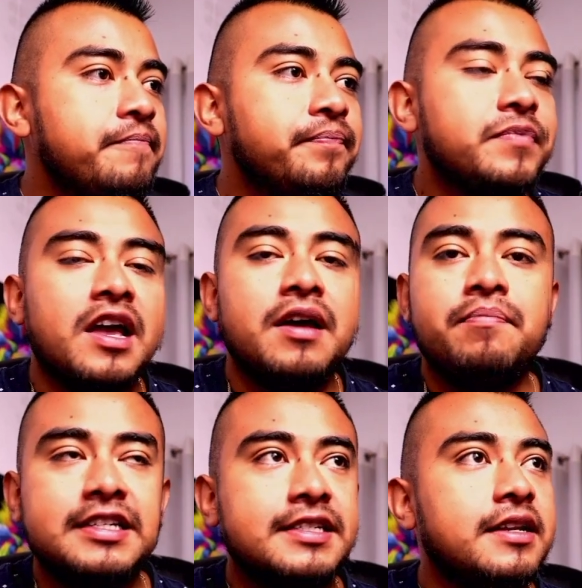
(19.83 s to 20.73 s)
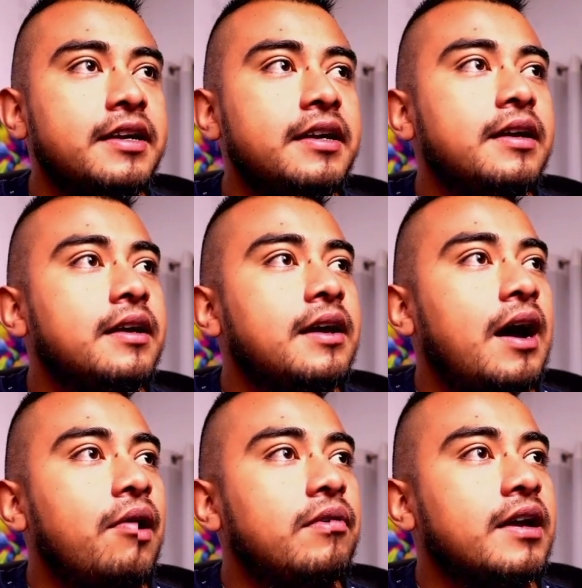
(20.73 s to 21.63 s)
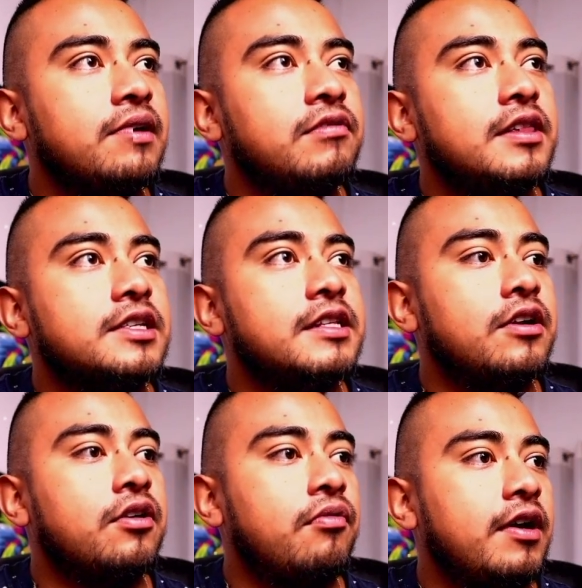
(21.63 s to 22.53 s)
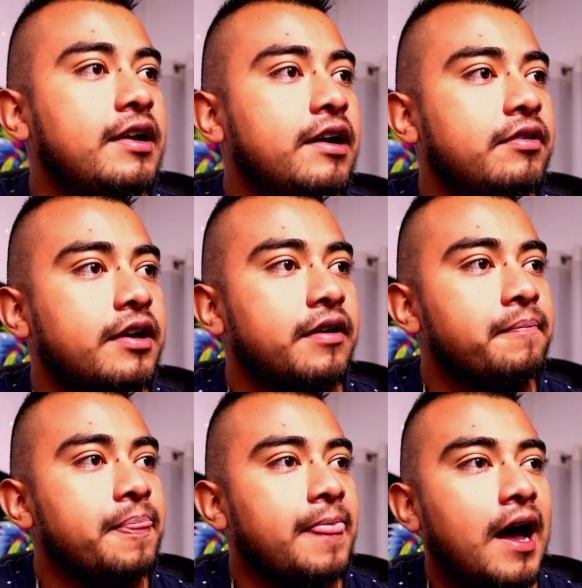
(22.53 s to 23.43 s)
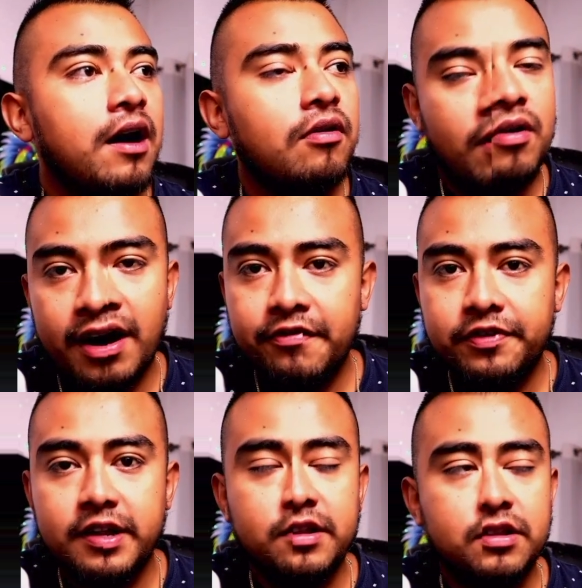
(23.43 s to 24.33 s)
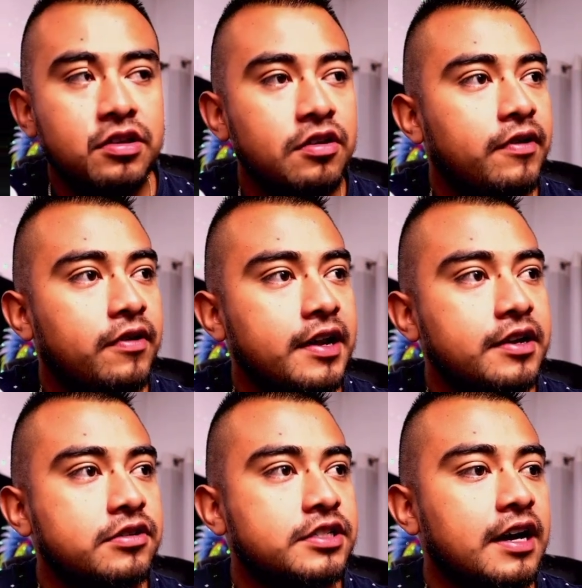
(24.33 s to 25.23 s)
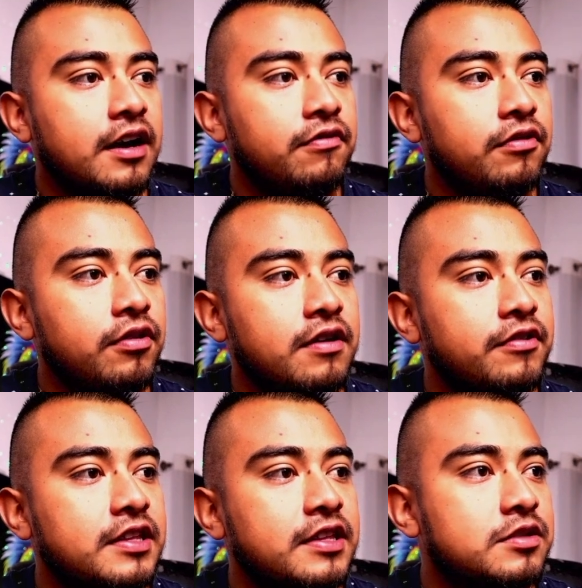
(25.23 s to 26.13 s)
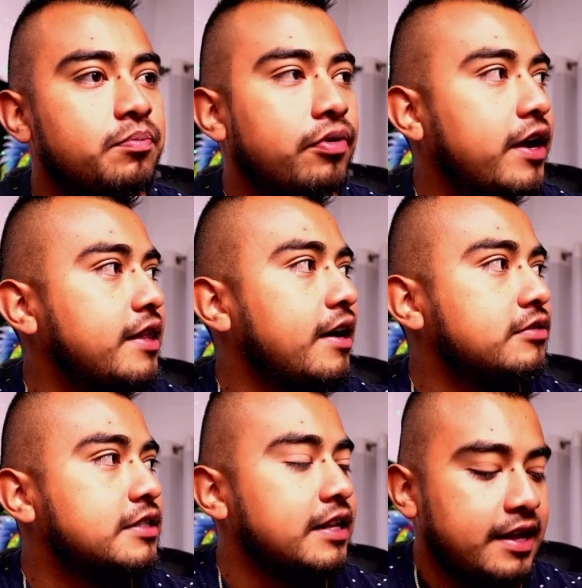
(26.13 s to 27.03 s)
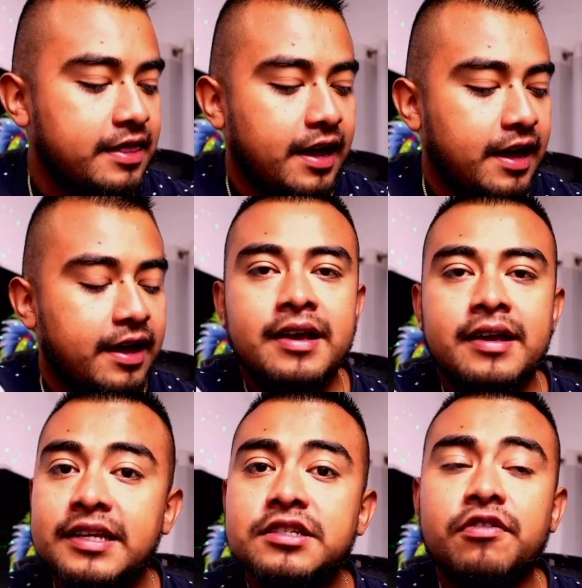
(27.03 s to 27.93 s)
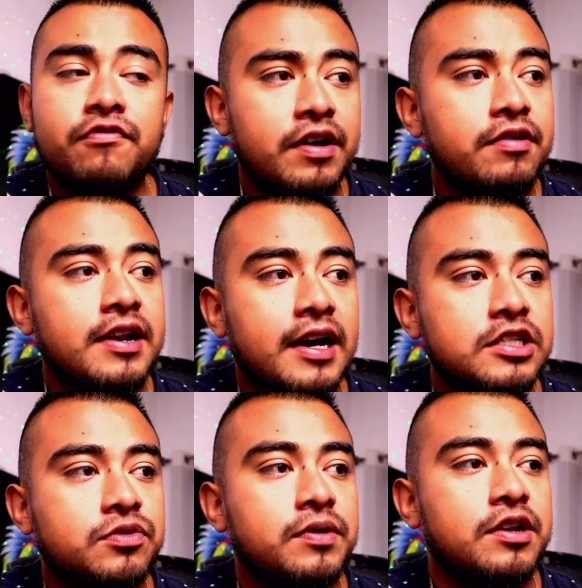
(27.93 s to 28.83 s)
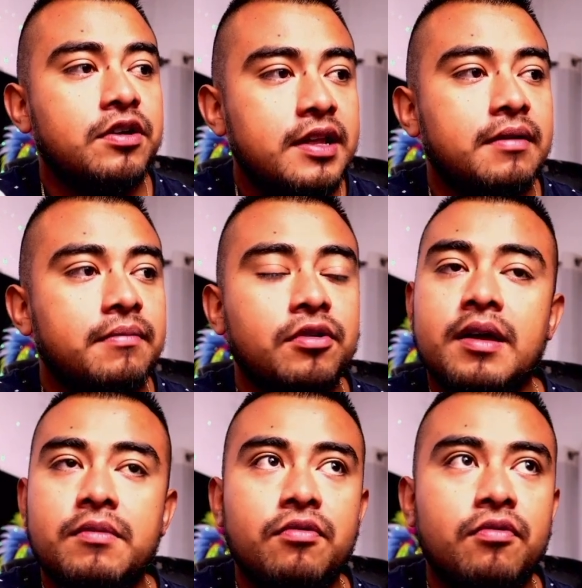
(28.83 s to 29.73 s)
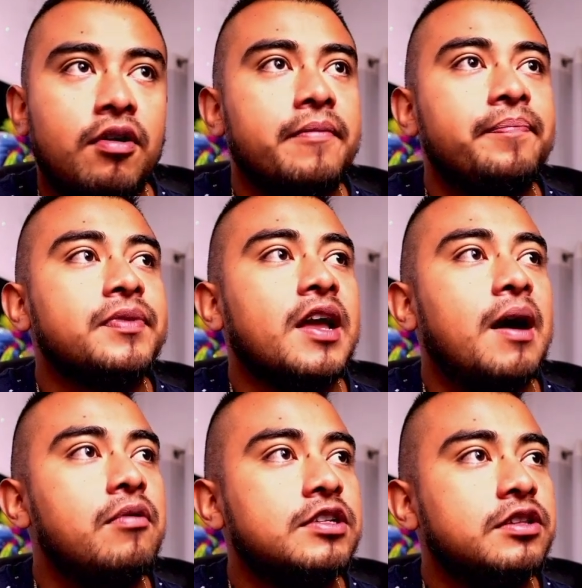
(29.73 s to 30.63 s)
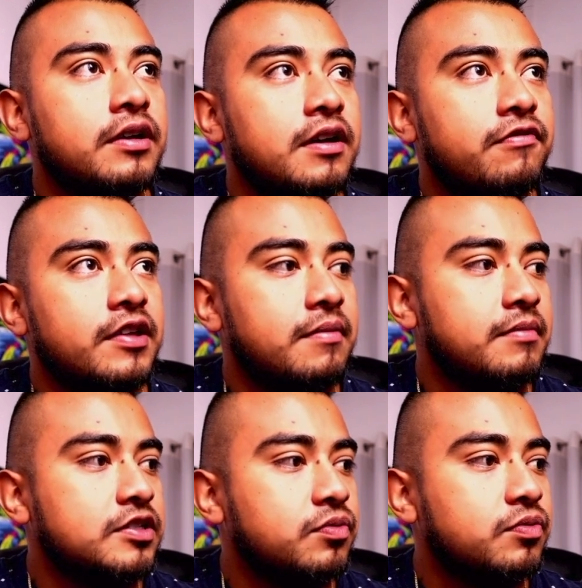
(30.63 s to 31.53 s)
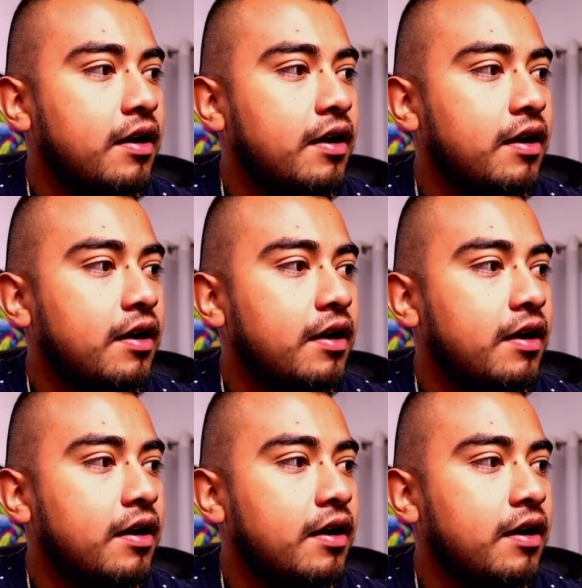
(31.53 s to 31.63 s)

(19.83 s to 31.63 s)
And basically, I want to give you this little rundown here. How often do you find yourself looking for these breakdowns like that? These are very nice when you're in them, don't get me wrong. I'm always looking for them as well.